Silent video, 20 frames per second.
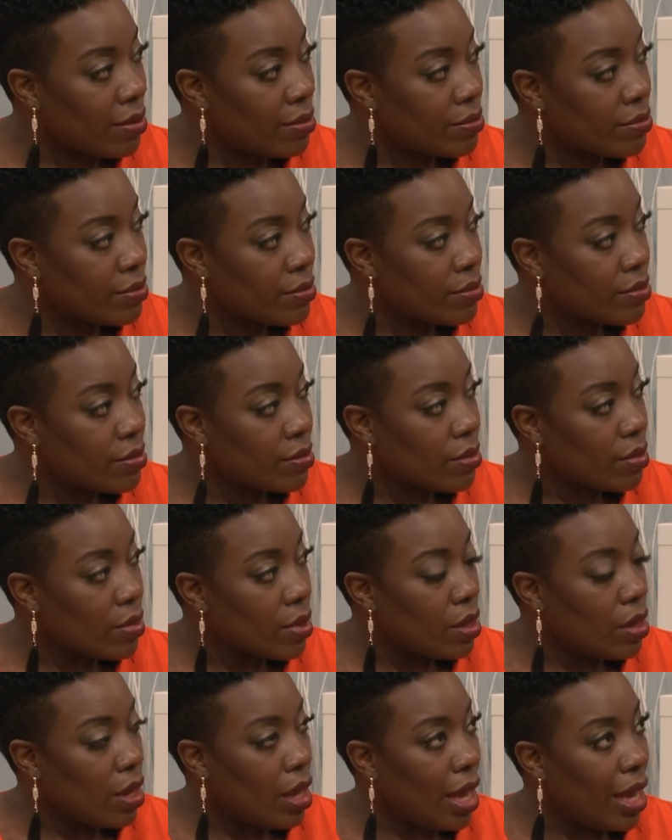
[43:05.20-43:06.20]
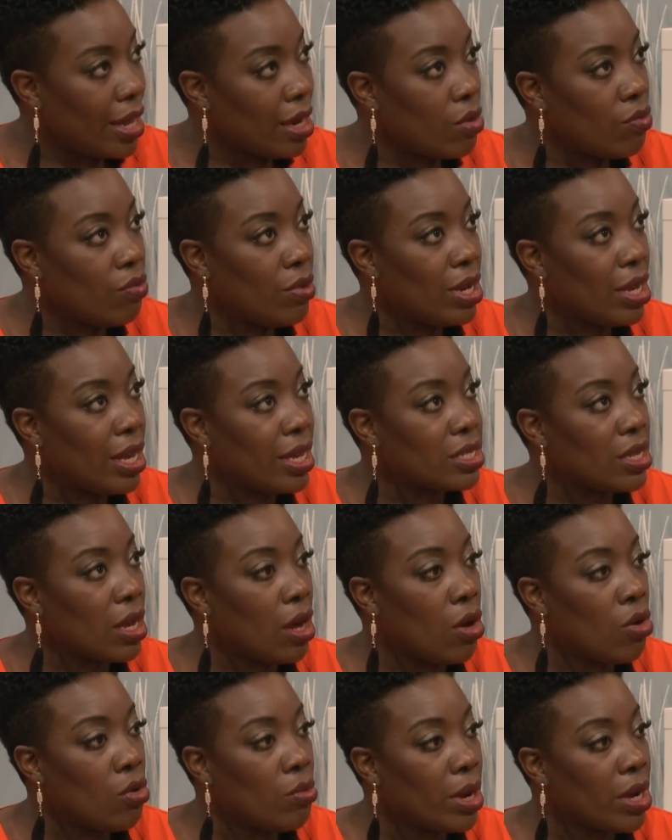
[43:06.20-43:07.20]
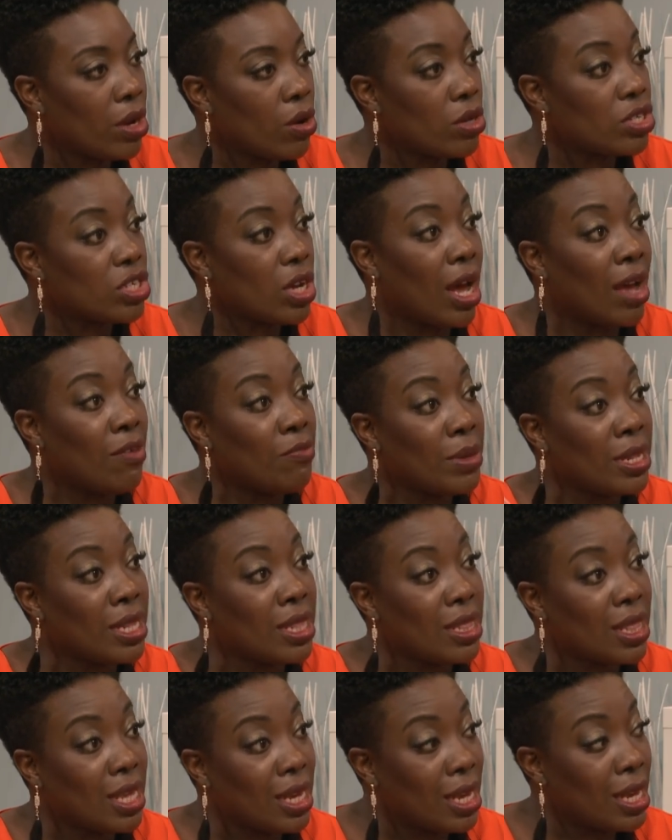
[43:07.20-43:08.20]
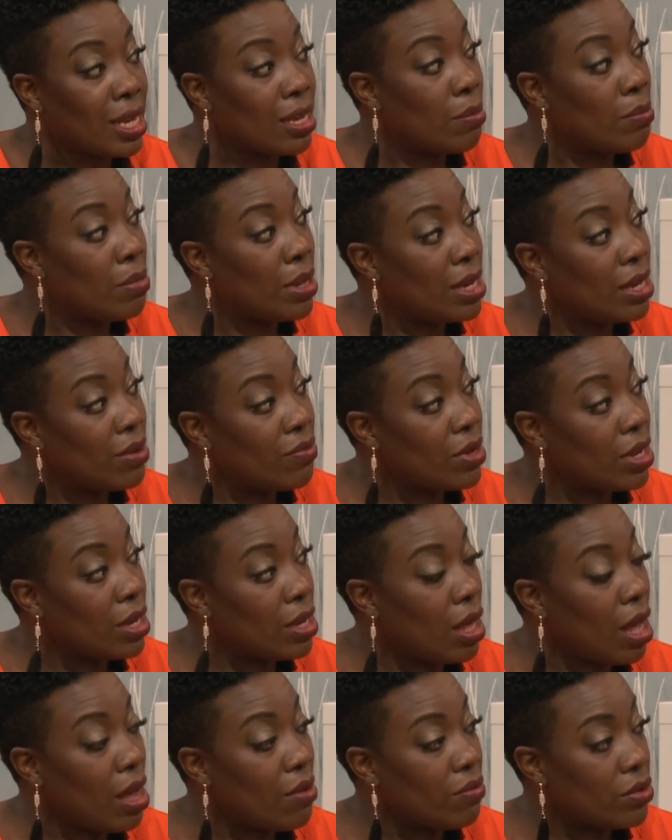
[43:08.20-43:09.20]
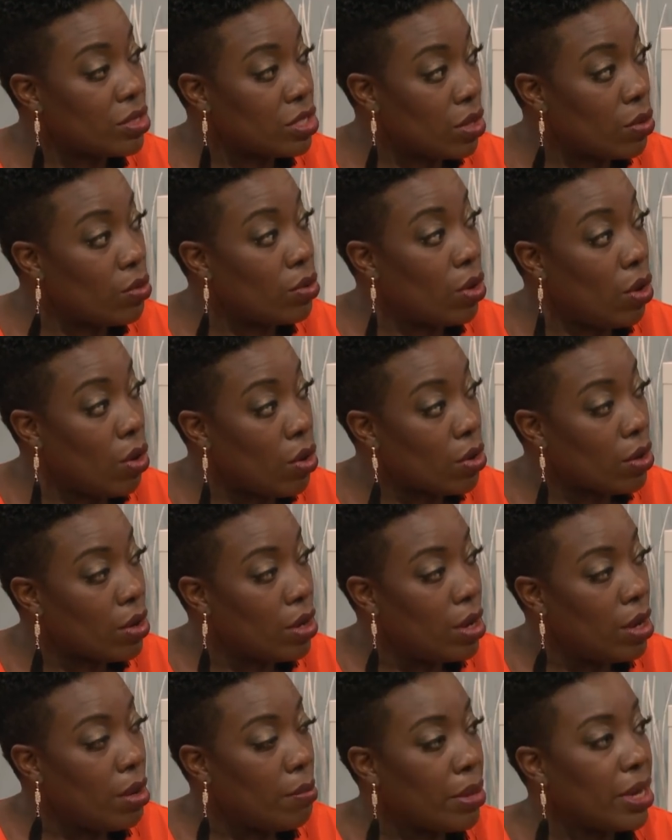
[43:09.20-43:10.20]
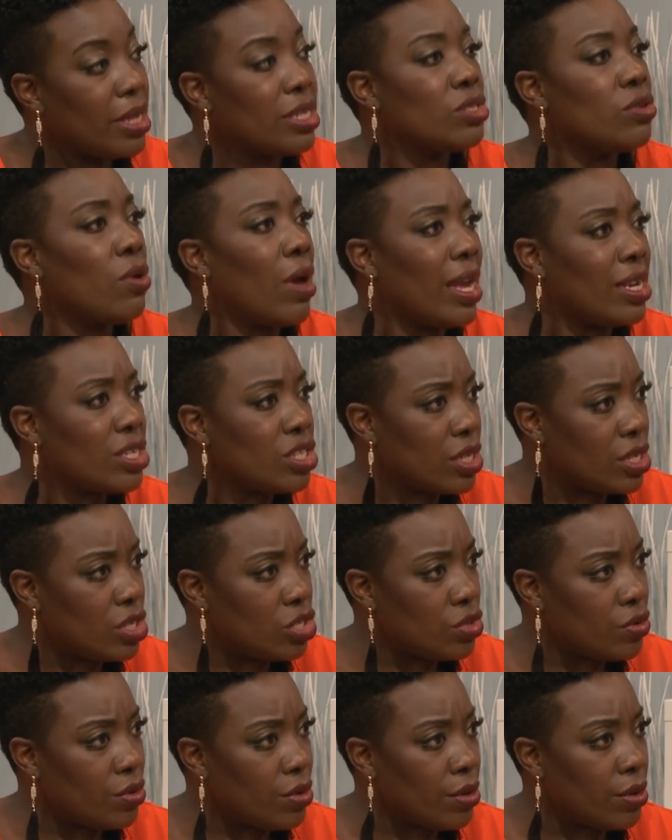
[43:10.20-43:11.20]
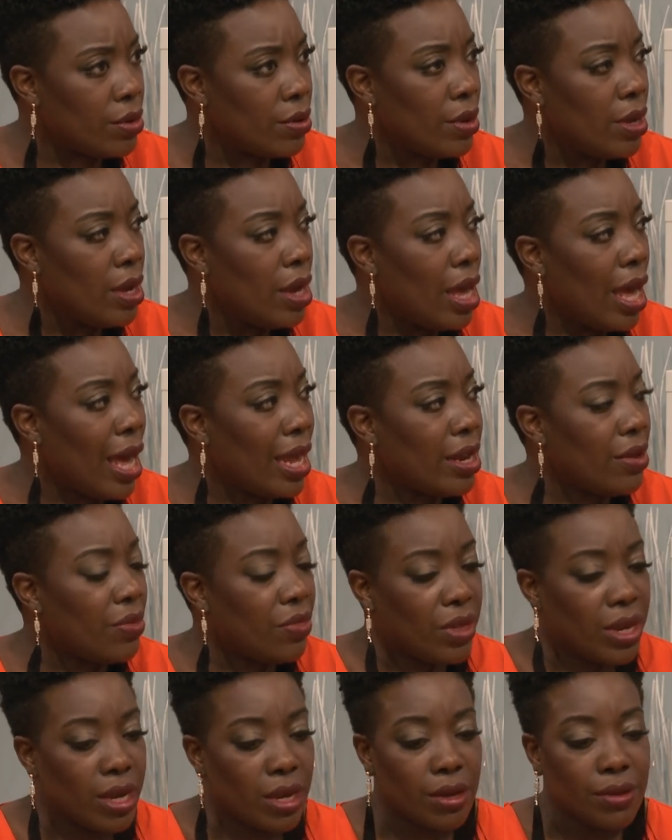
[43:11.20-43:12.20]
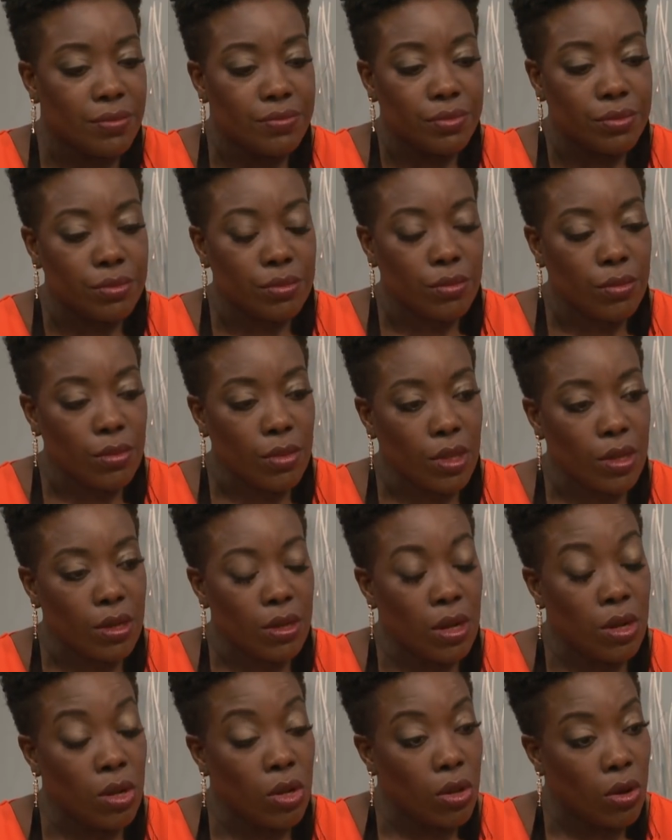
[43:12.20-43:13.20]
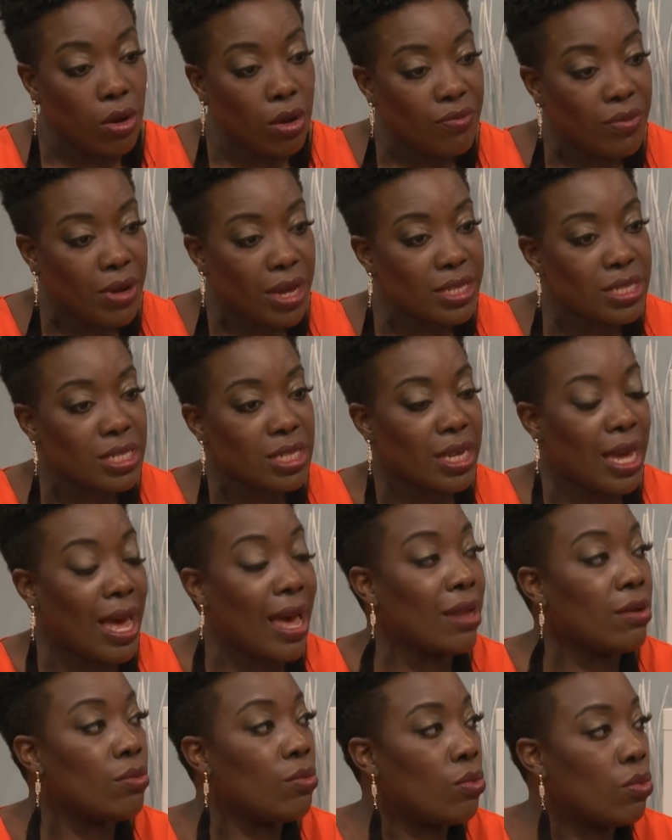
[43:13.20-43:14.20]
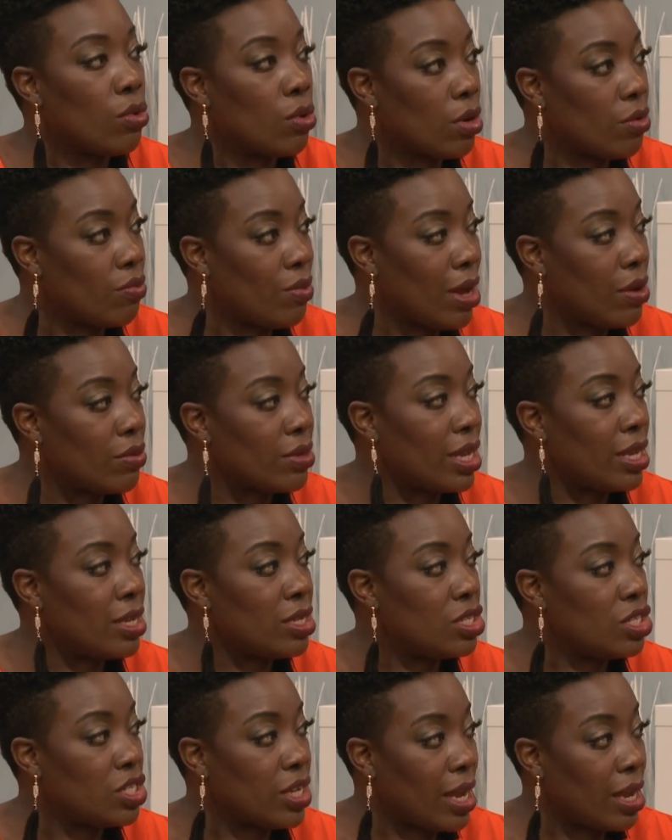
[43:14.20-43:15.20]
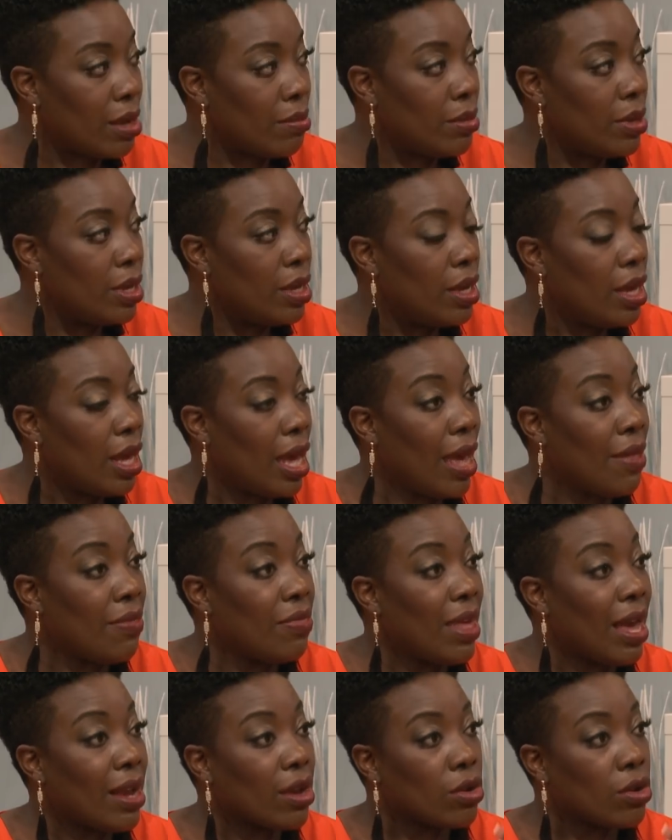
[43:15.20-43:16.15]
And I realized, like, oh my gosh, I've been thinking and believing a lie for so long, but it's not actually true. And I think a lot of us can walk around in shame, and that